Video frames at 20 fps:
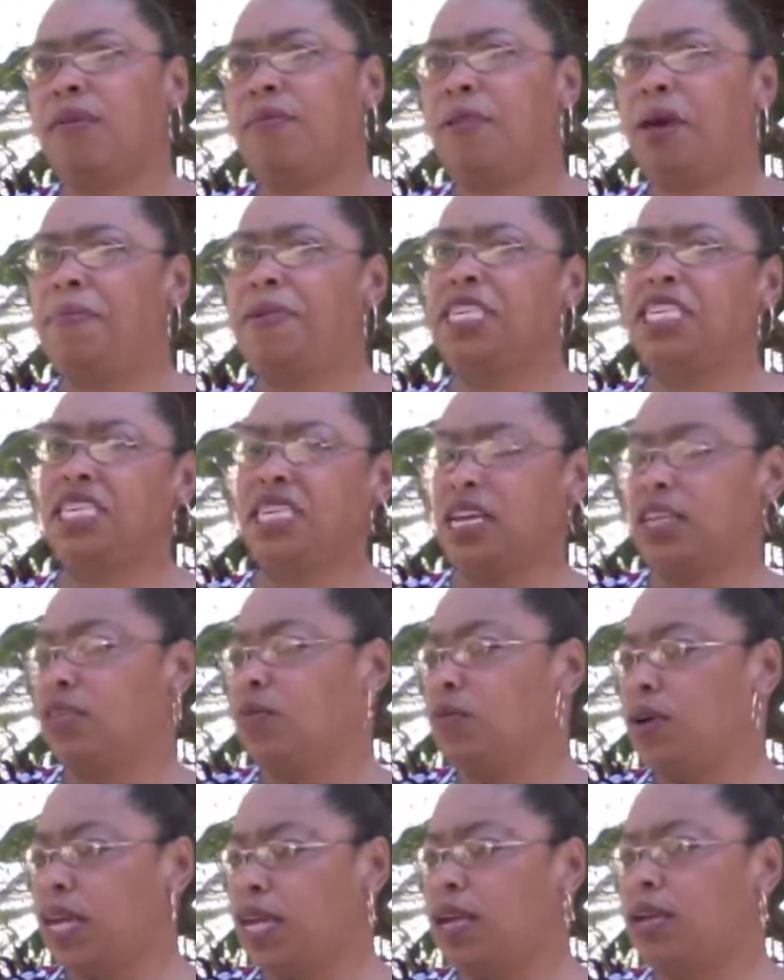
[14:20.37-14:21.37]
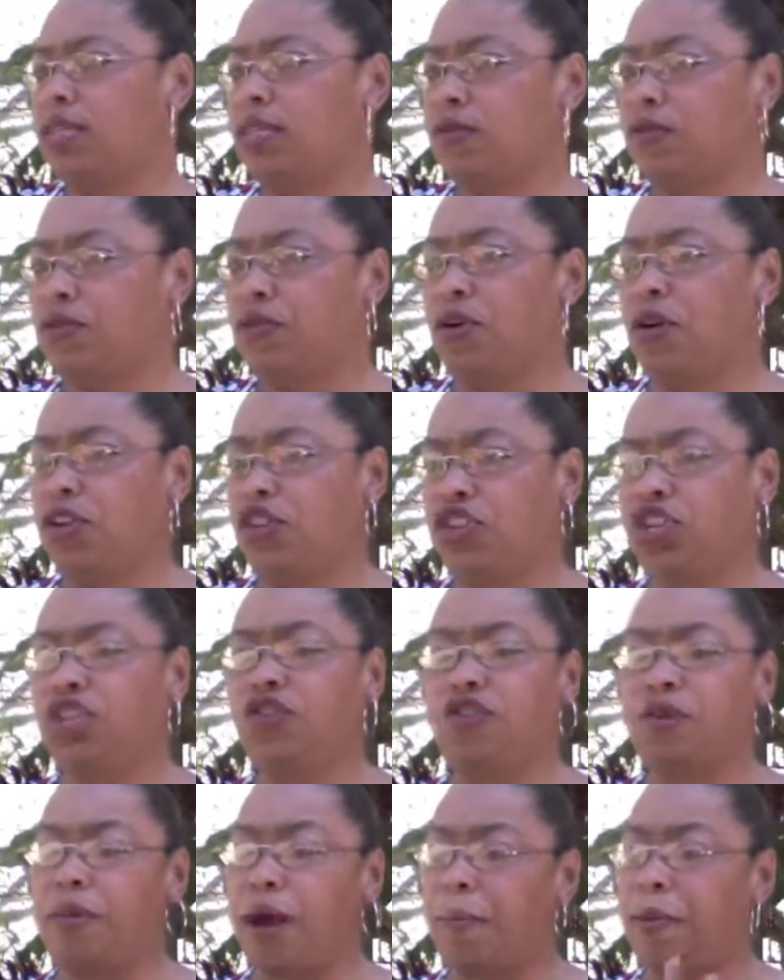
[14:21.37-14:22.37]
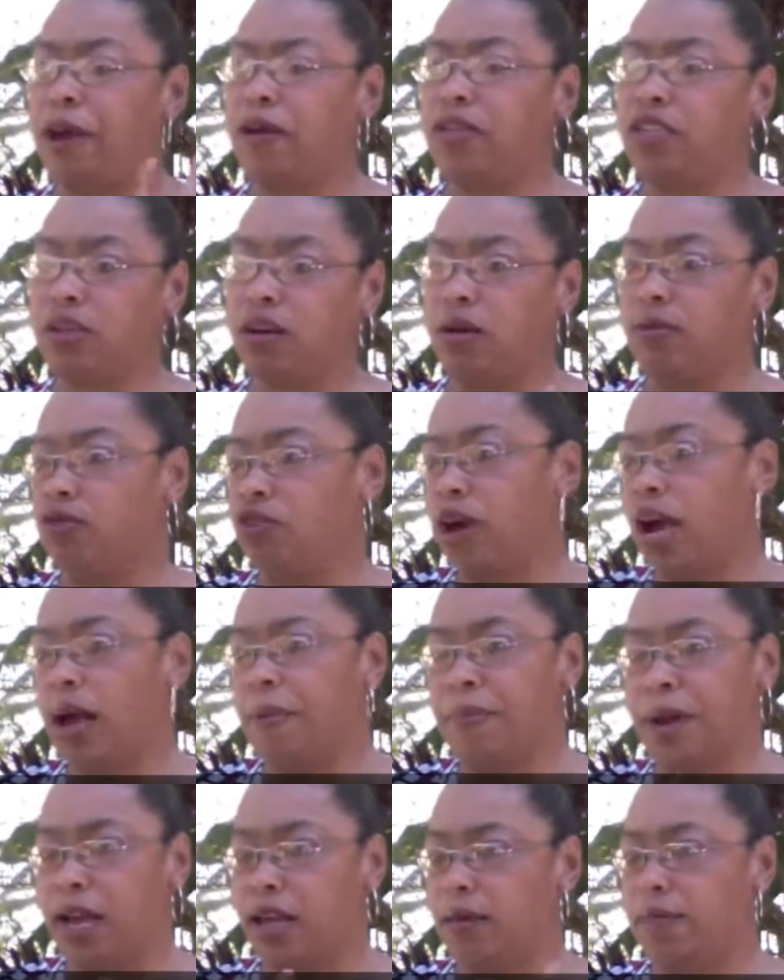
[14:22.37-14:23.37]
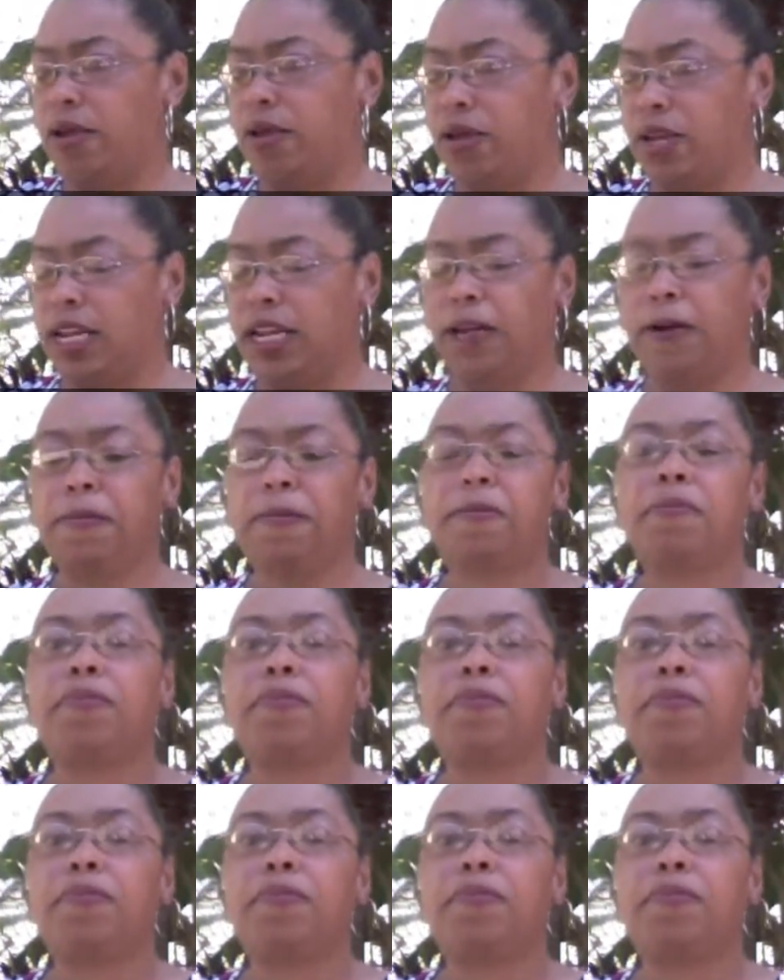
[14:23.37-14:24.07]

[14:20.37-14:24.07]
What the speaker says: maybe 6 weeks just for my Periscope tribe, my community.